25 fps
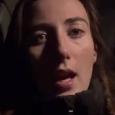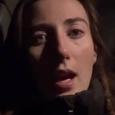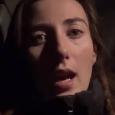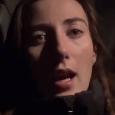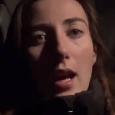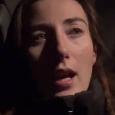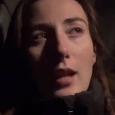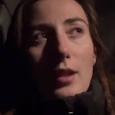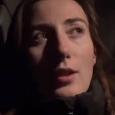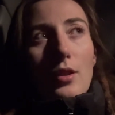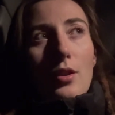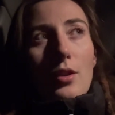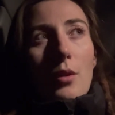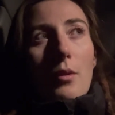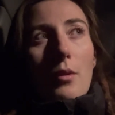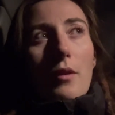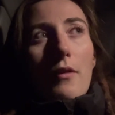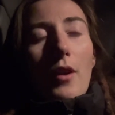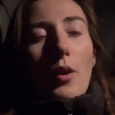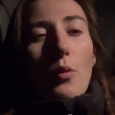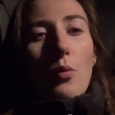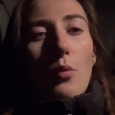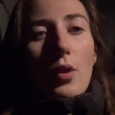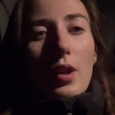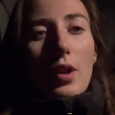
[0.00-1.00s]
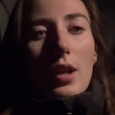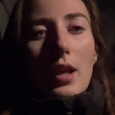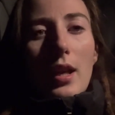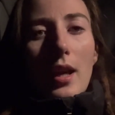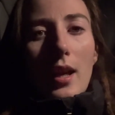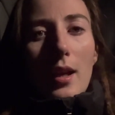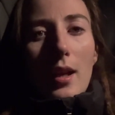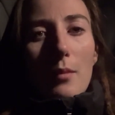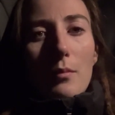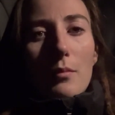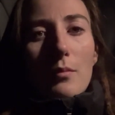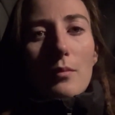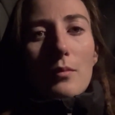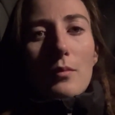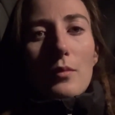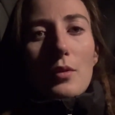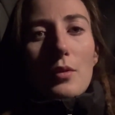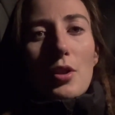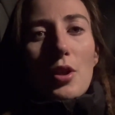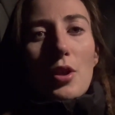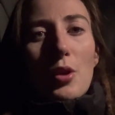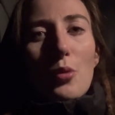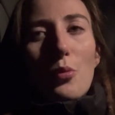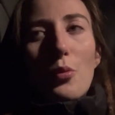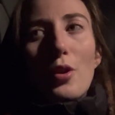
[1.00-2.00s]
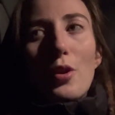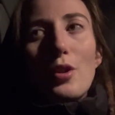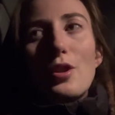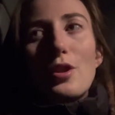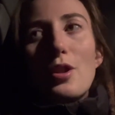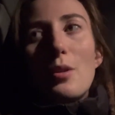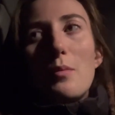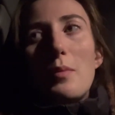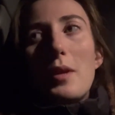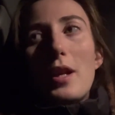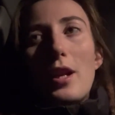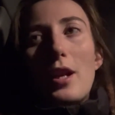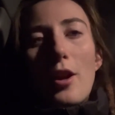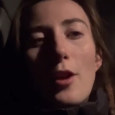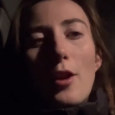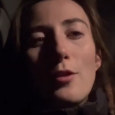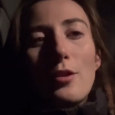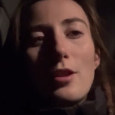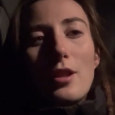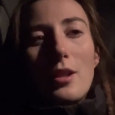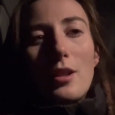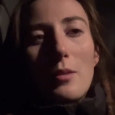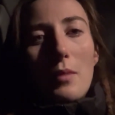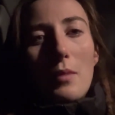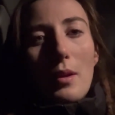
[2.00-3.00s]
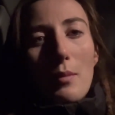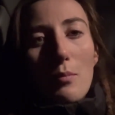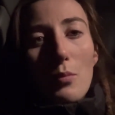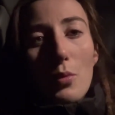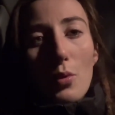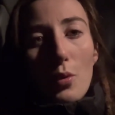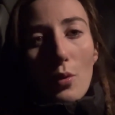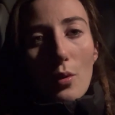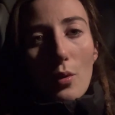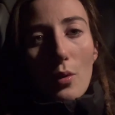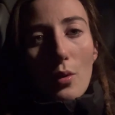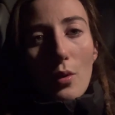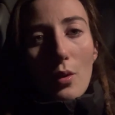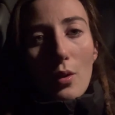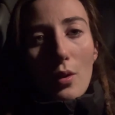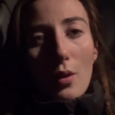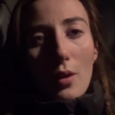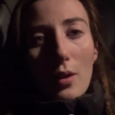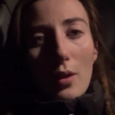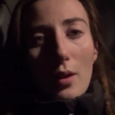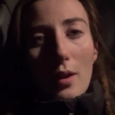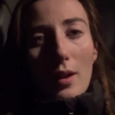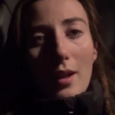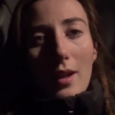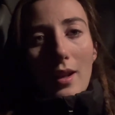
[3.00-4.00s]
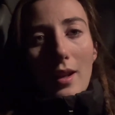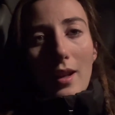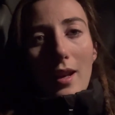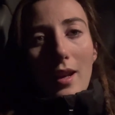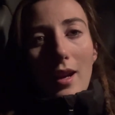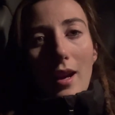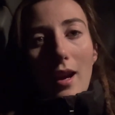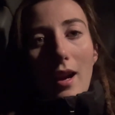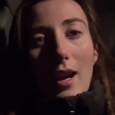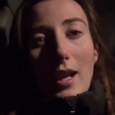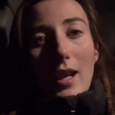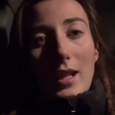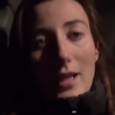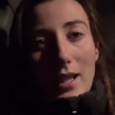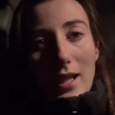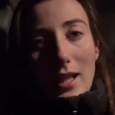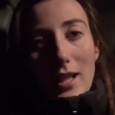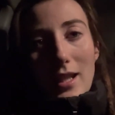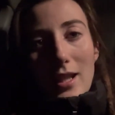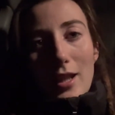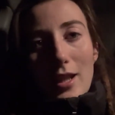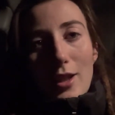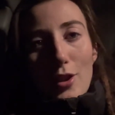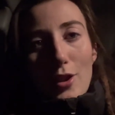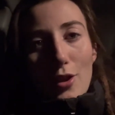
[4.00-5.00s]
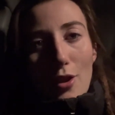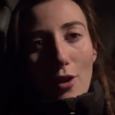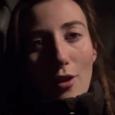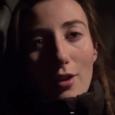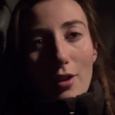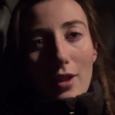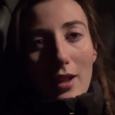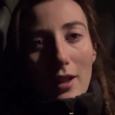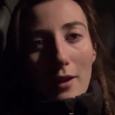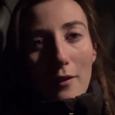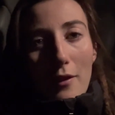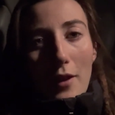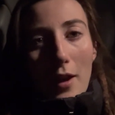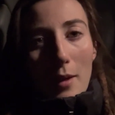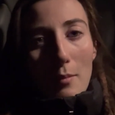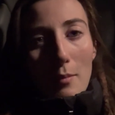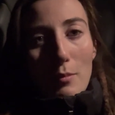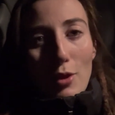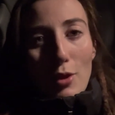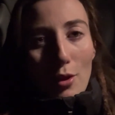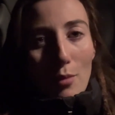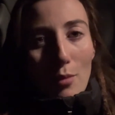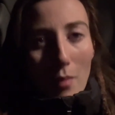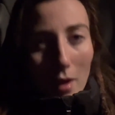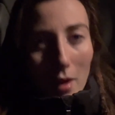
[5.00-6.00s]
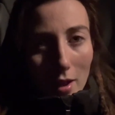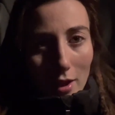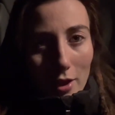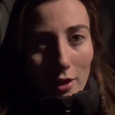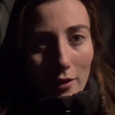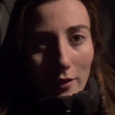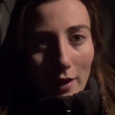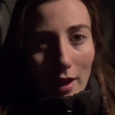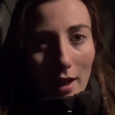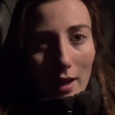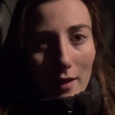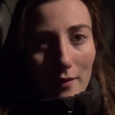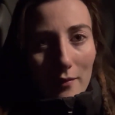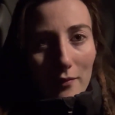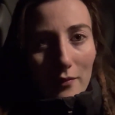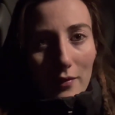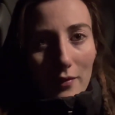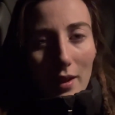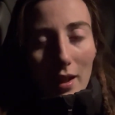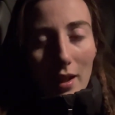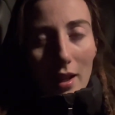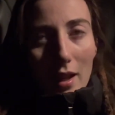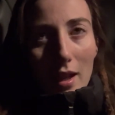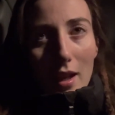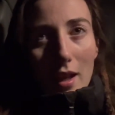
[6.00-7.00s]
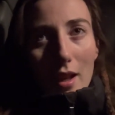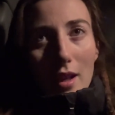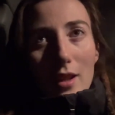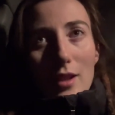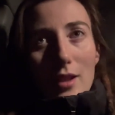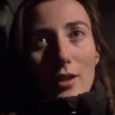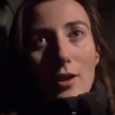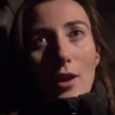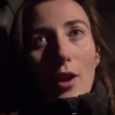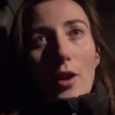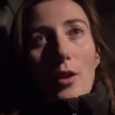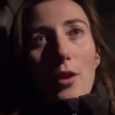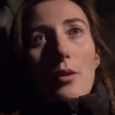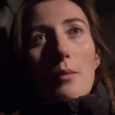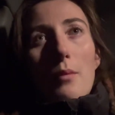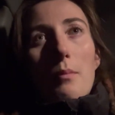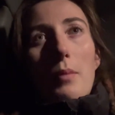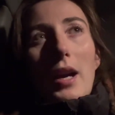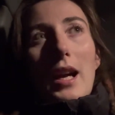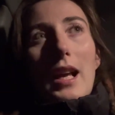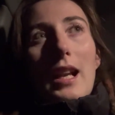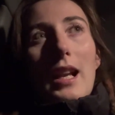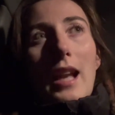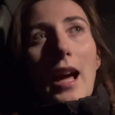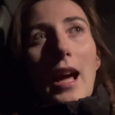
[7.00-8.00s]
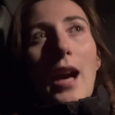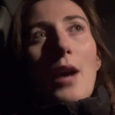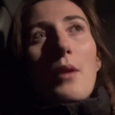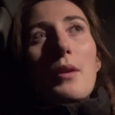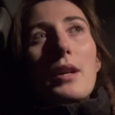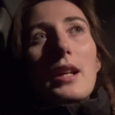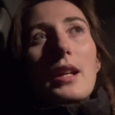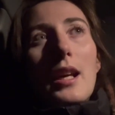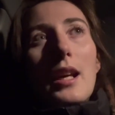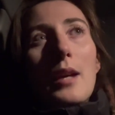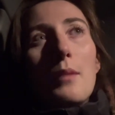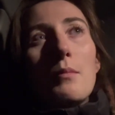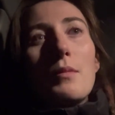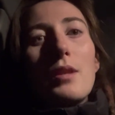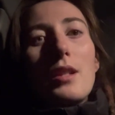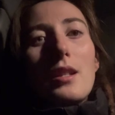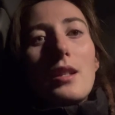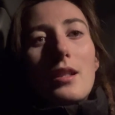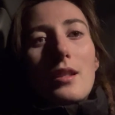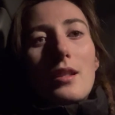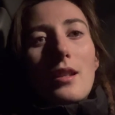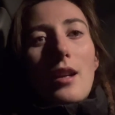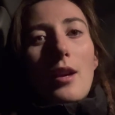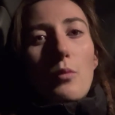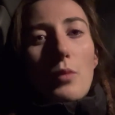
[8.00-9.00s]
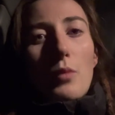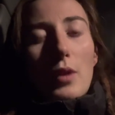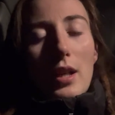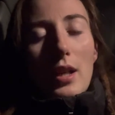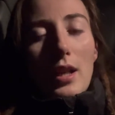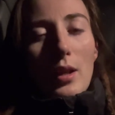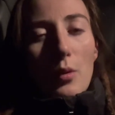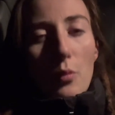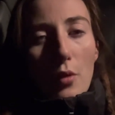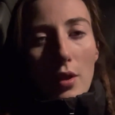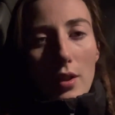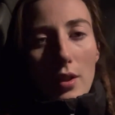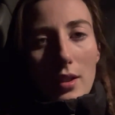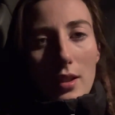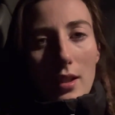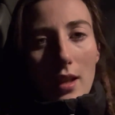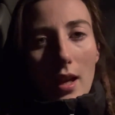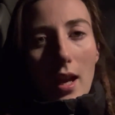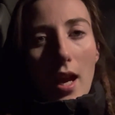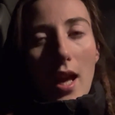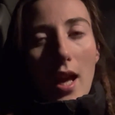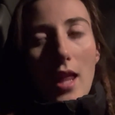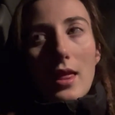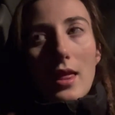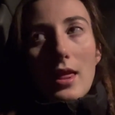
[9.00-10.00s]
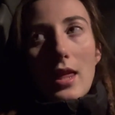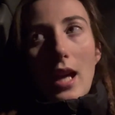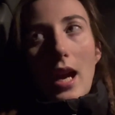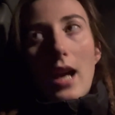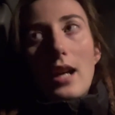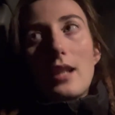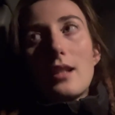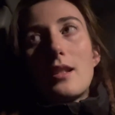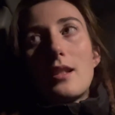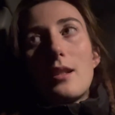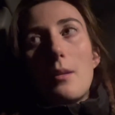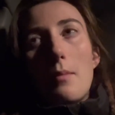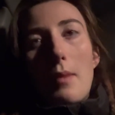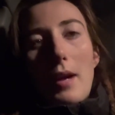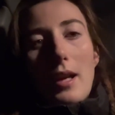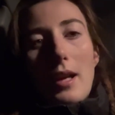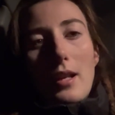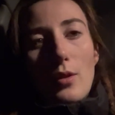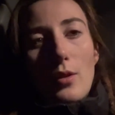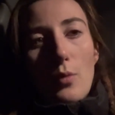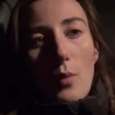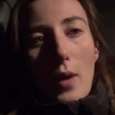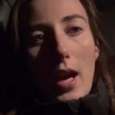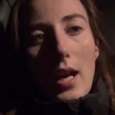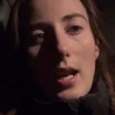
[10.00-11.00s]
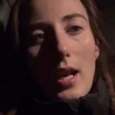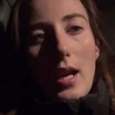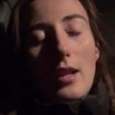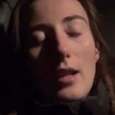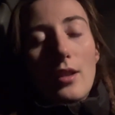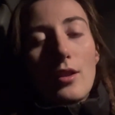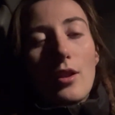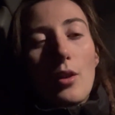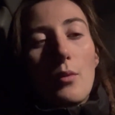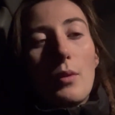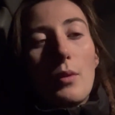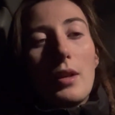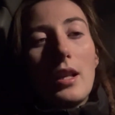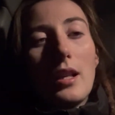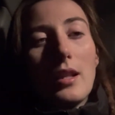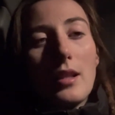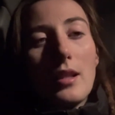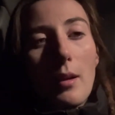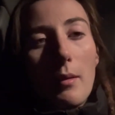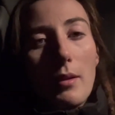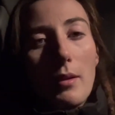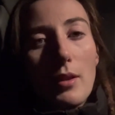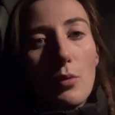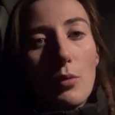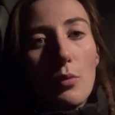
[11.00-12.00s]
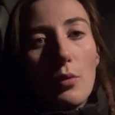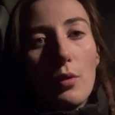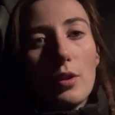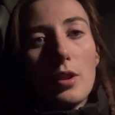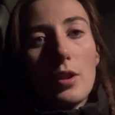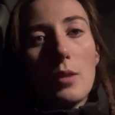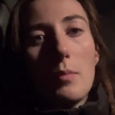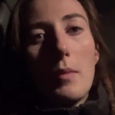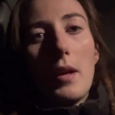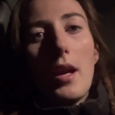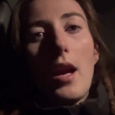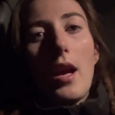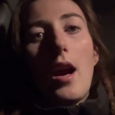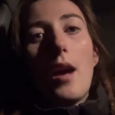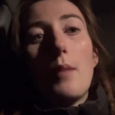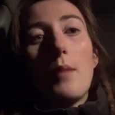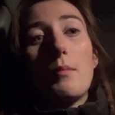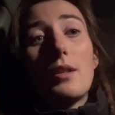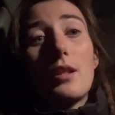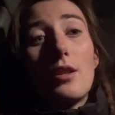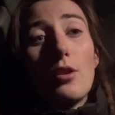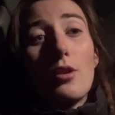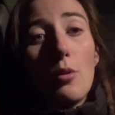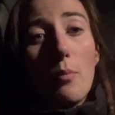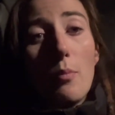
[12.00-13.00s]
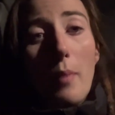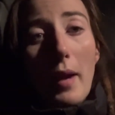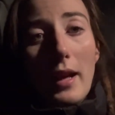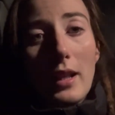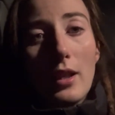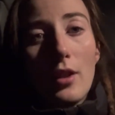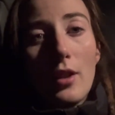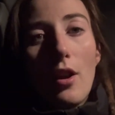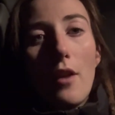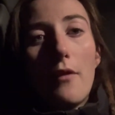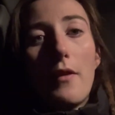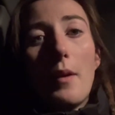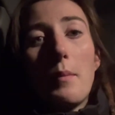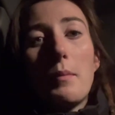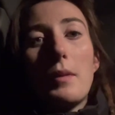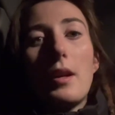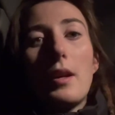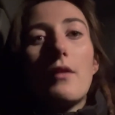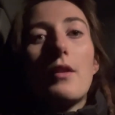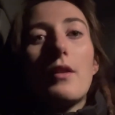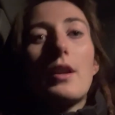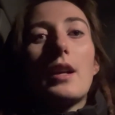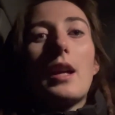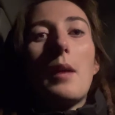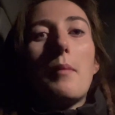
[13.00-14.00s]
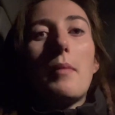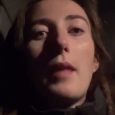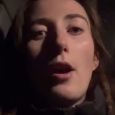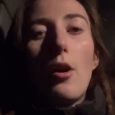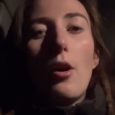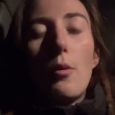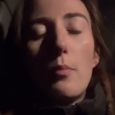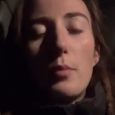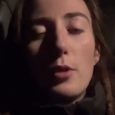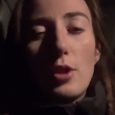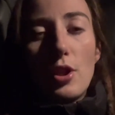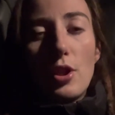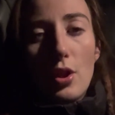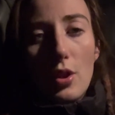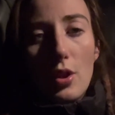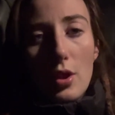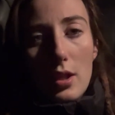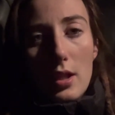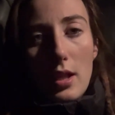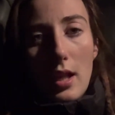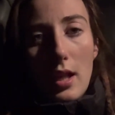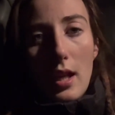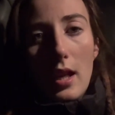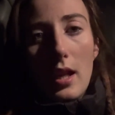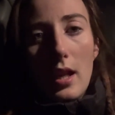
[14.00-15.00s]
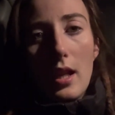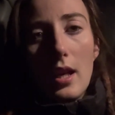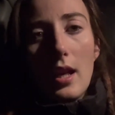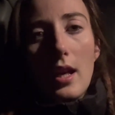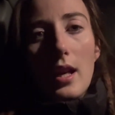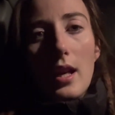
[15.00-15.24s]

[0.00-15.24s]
And so if I want him to want to be close to me more, I need to not give him too much of it. So by allowing him to decide when he wants it, that's the best way. And so when he's coming towards me, I'm still backing off. I'm giving him that opportunity